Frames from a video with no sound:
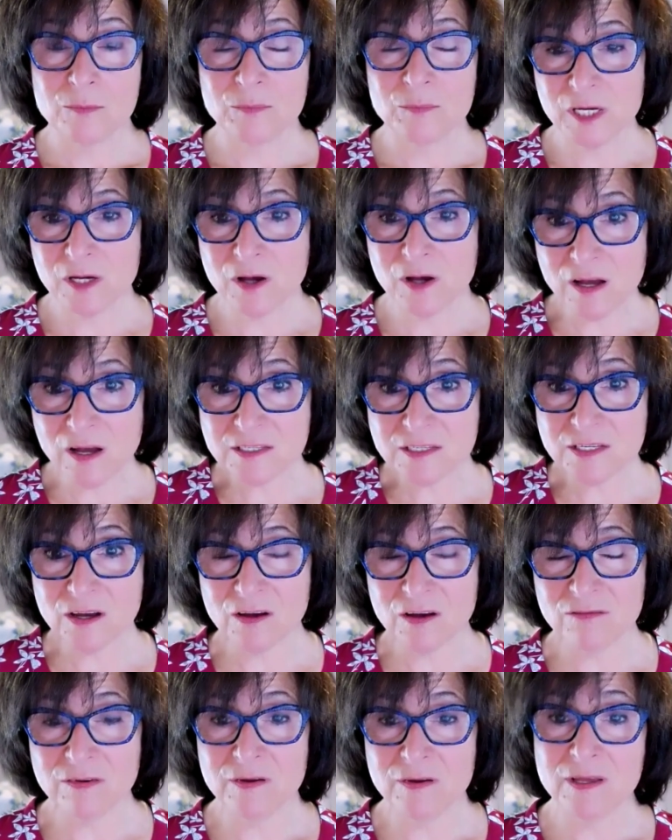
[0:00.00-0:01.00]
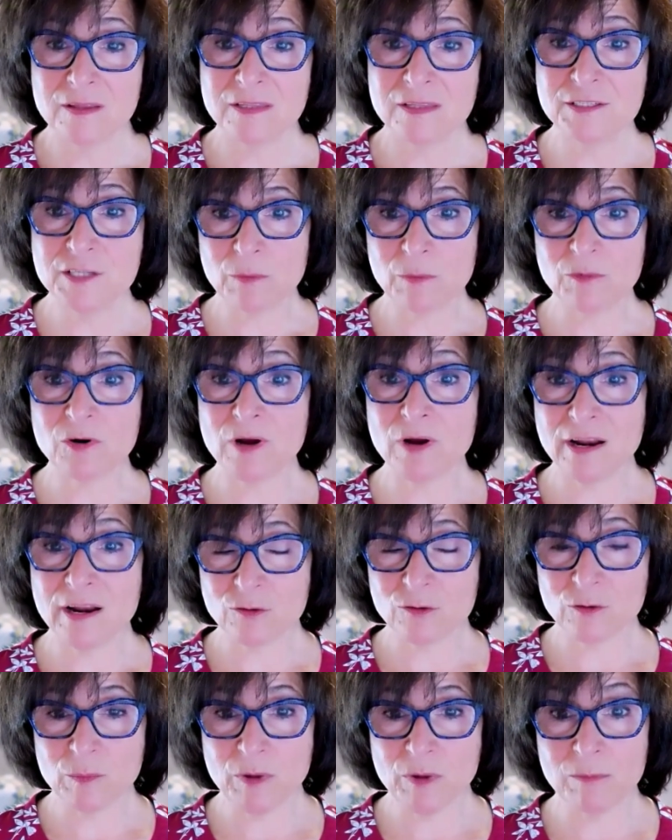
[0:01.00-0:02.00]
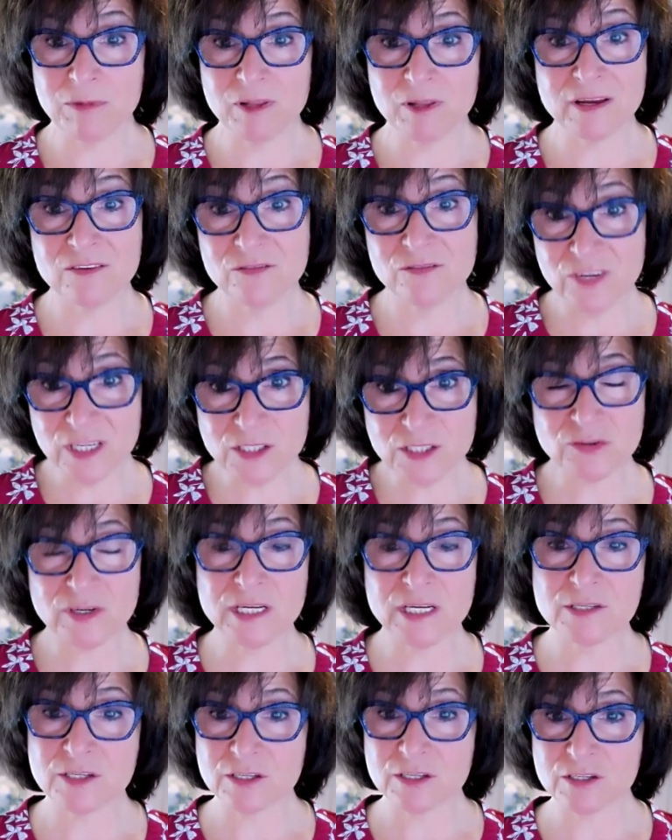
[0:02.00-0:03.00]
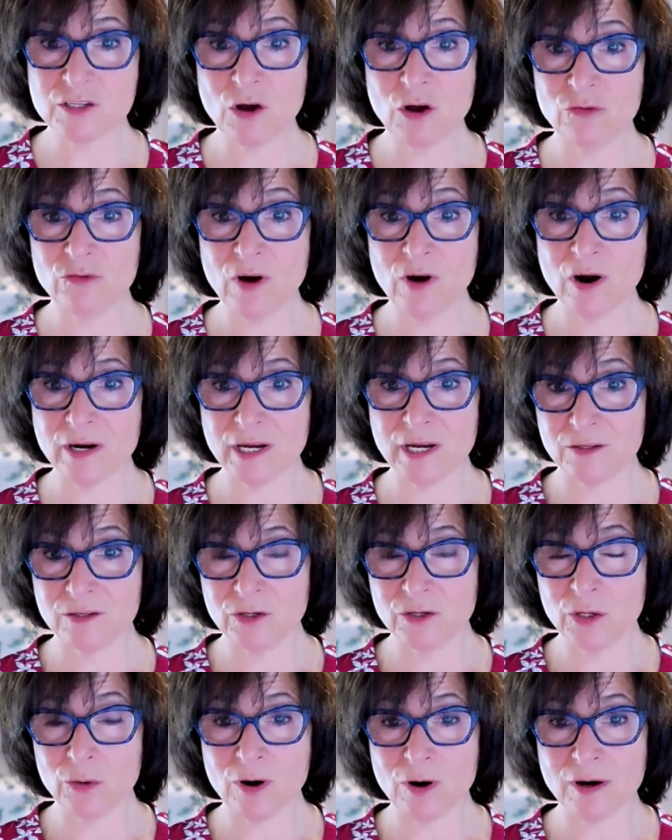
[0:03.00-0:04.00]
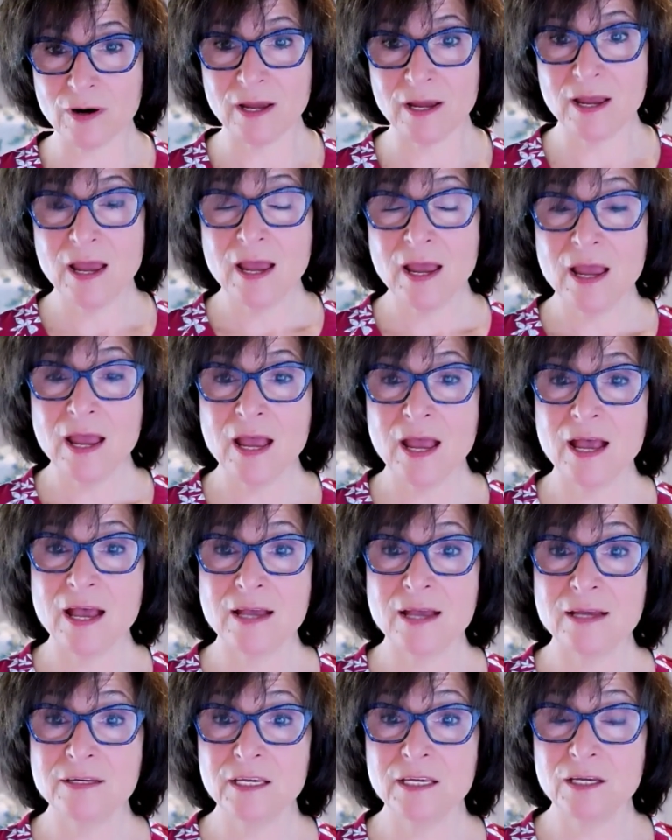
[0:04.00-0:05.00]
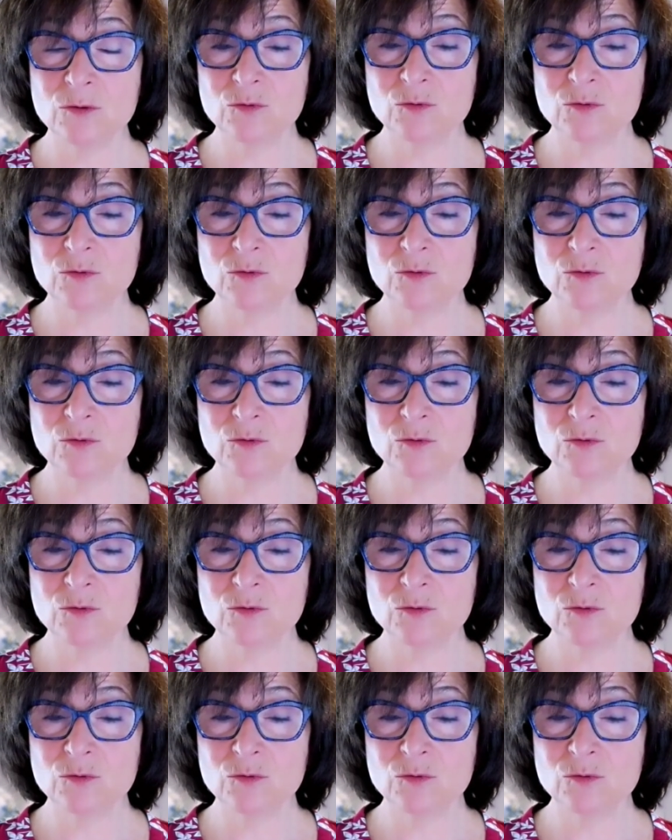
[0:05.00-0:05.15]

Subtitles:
because of the Democratic Republican victories so far in New York. and he